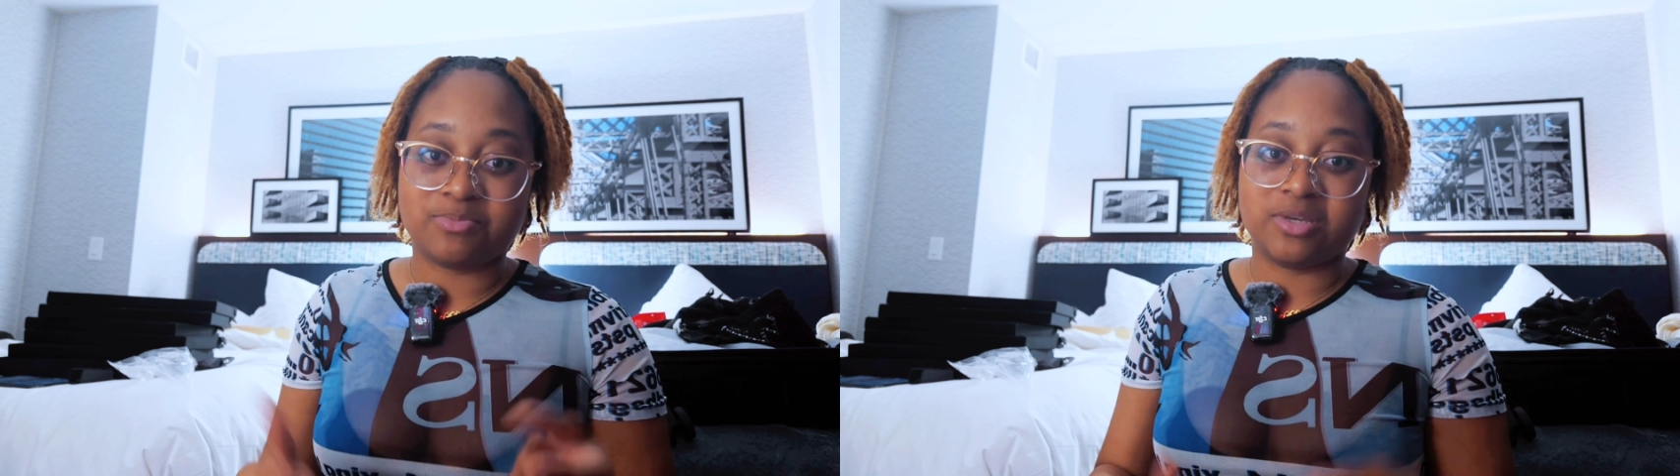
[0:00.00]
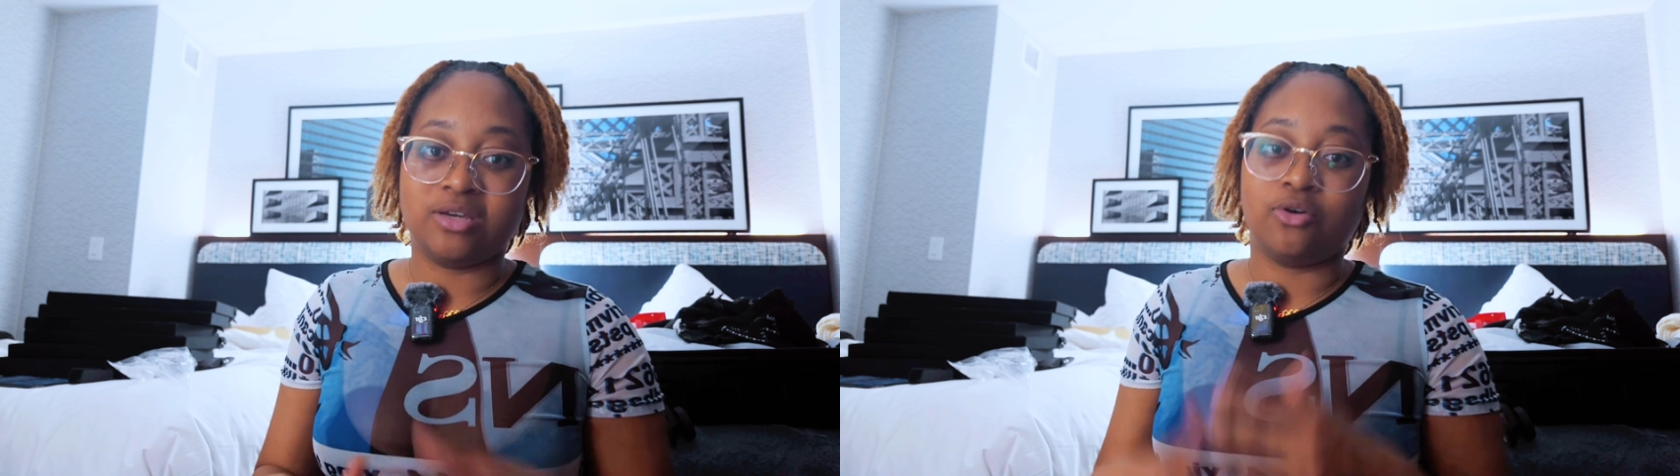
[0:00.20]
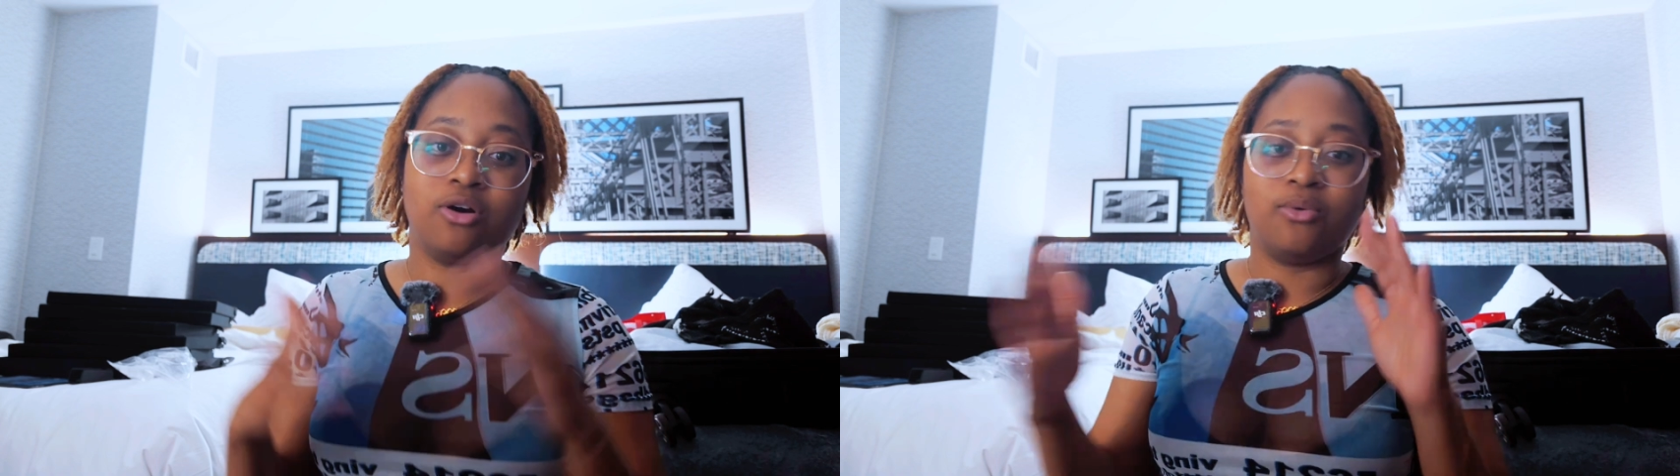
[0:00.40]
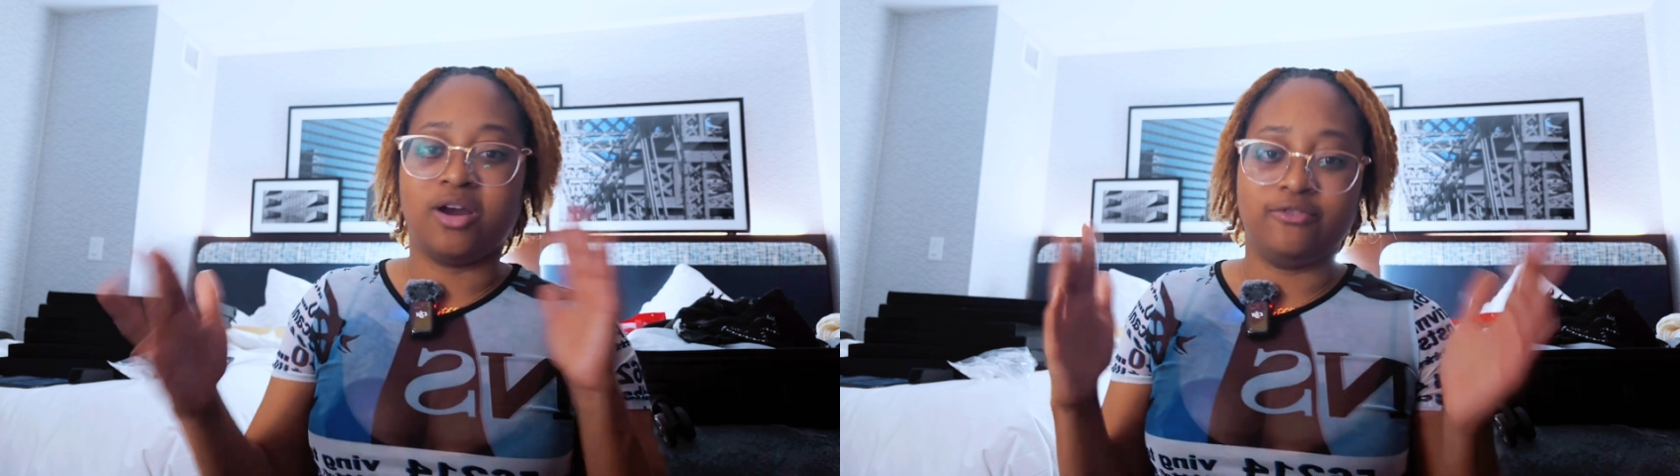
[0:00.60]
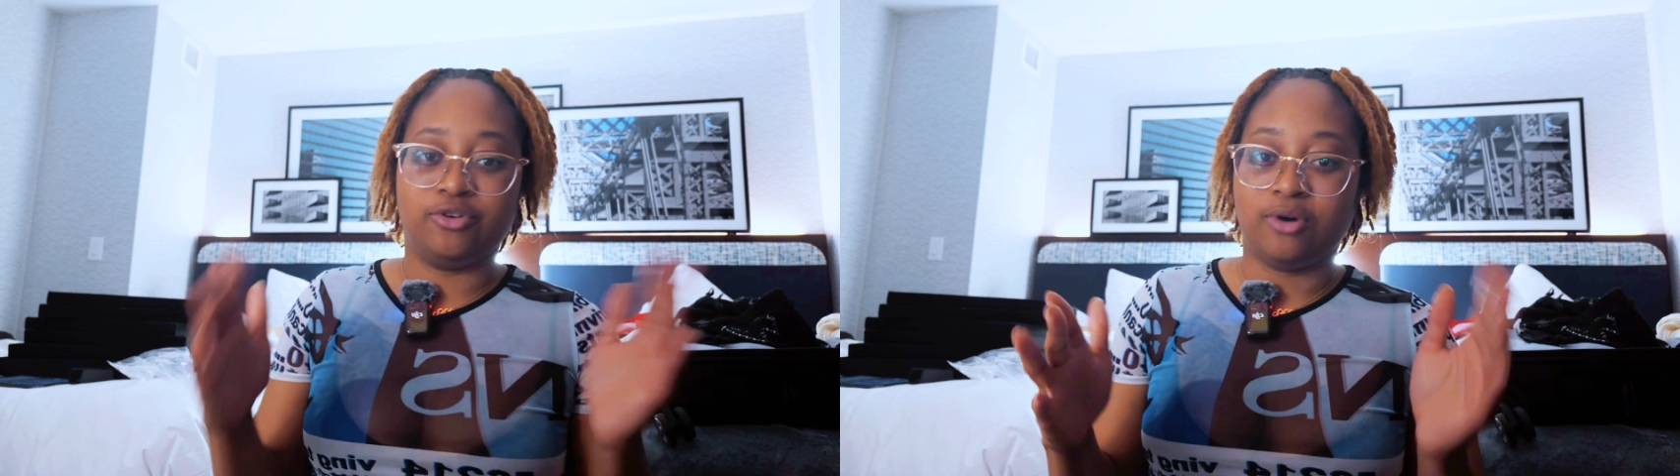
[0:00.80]
pit or
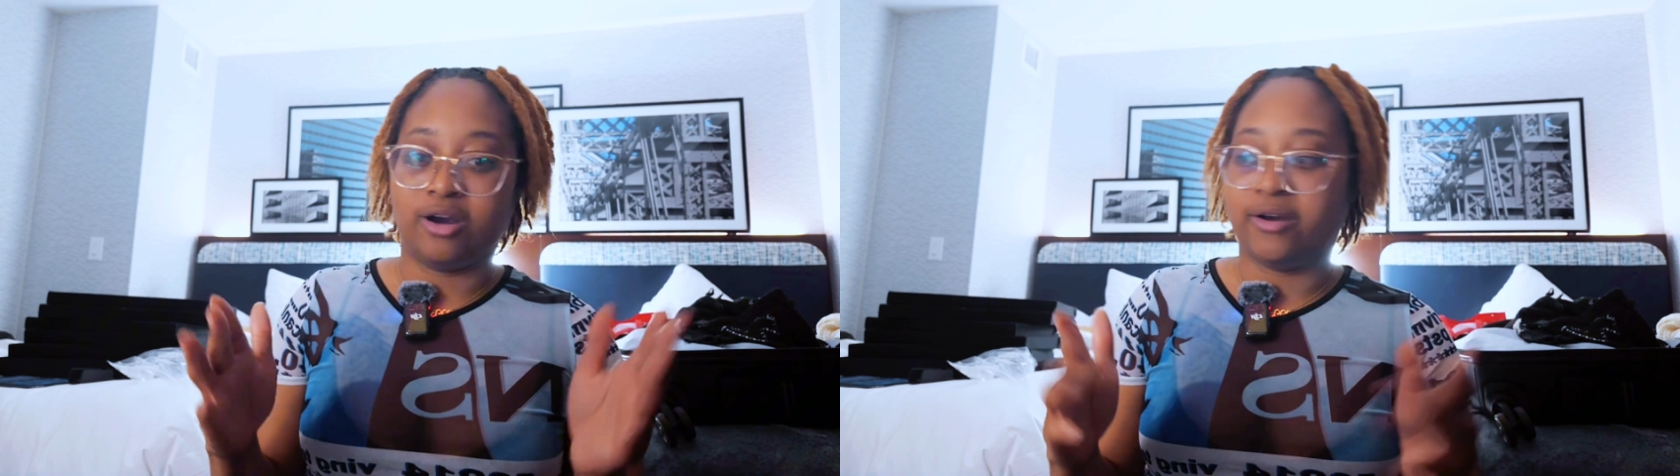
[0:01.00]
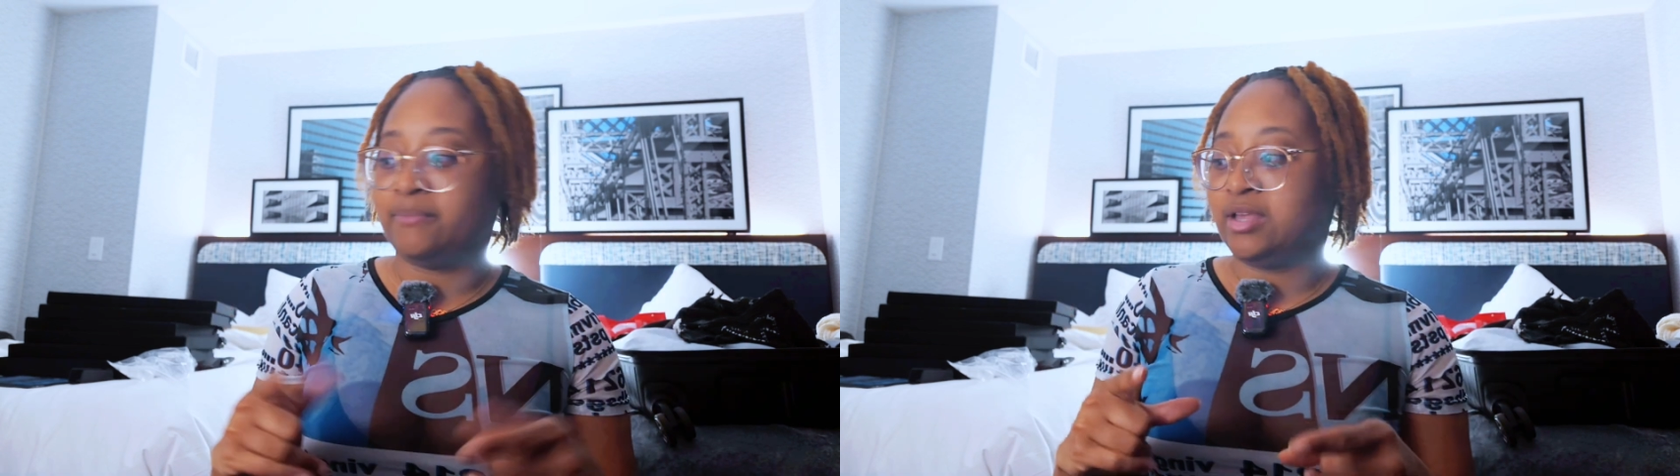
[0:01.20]
wherever you are.